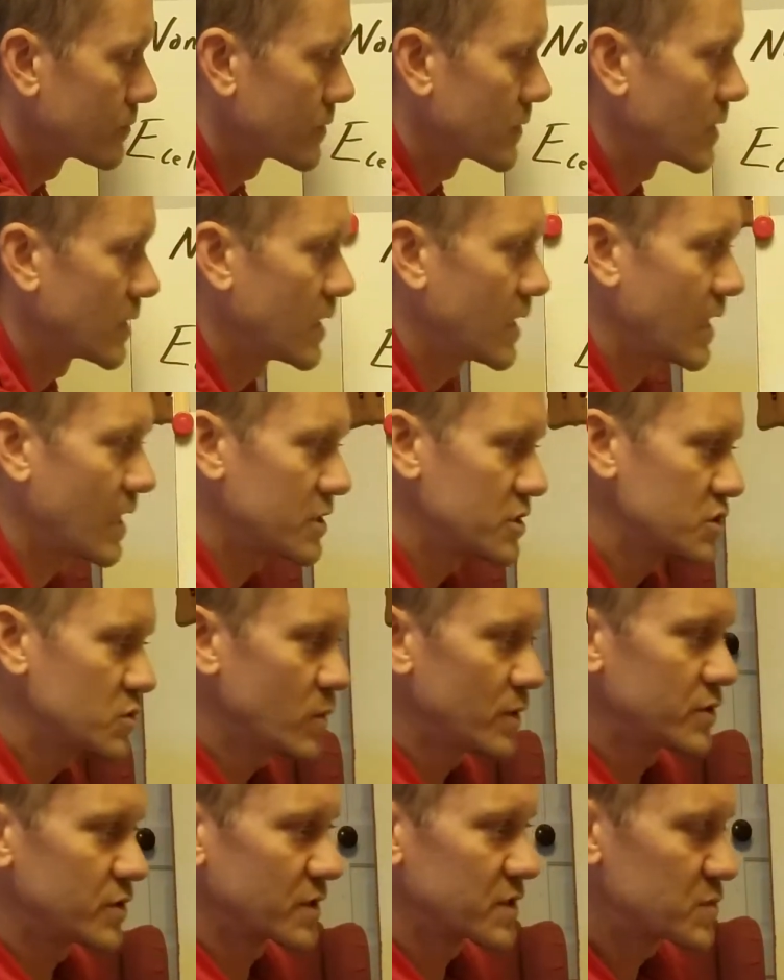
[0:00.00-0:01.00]
I just want
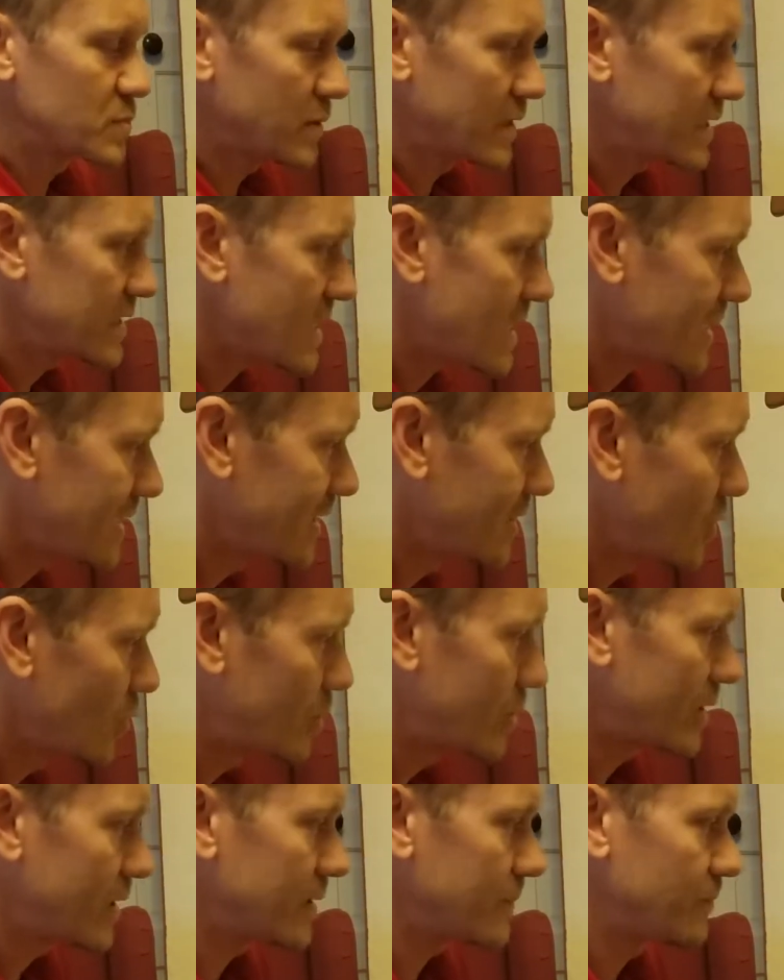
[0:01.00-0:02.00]
to explain that a little
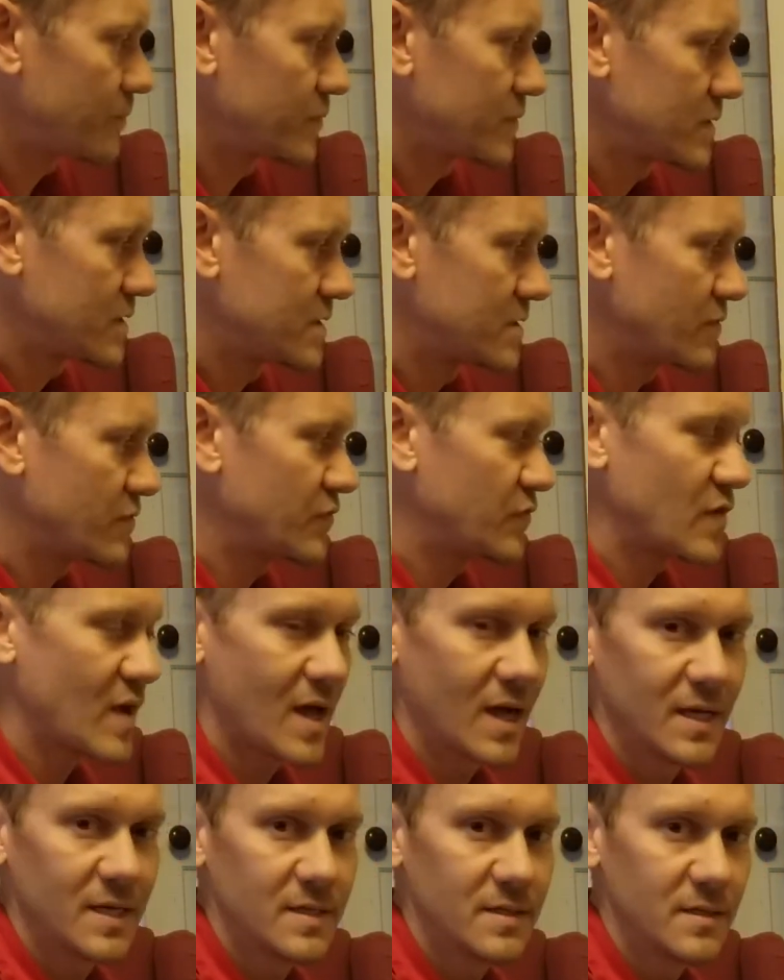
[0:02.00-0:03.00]
bit to
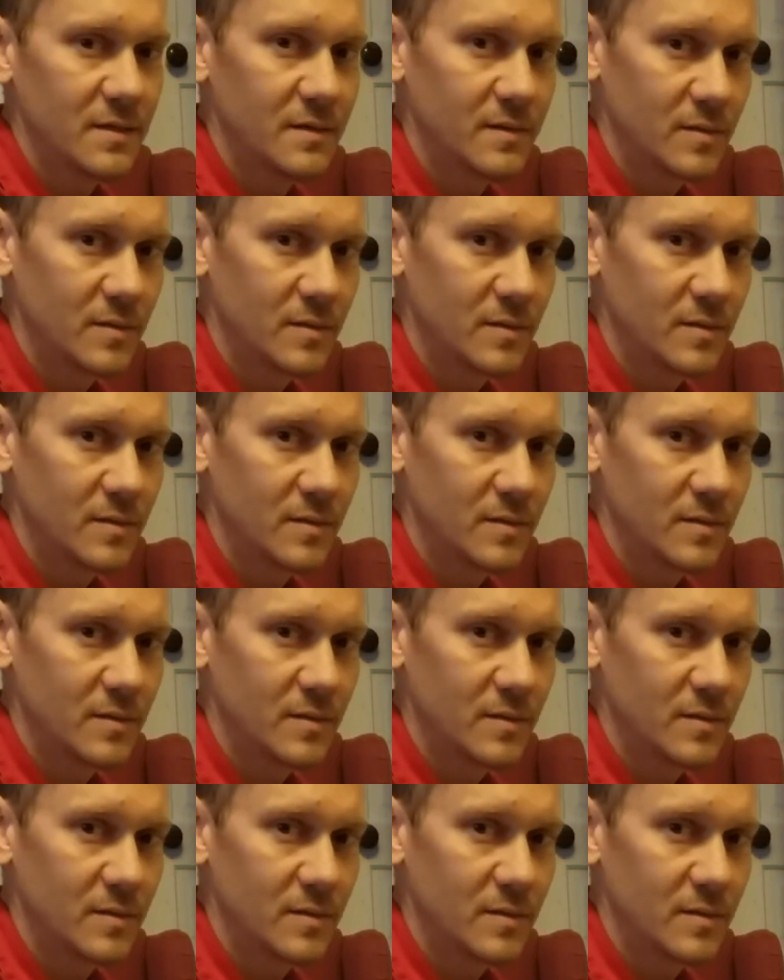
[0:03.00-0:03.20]
find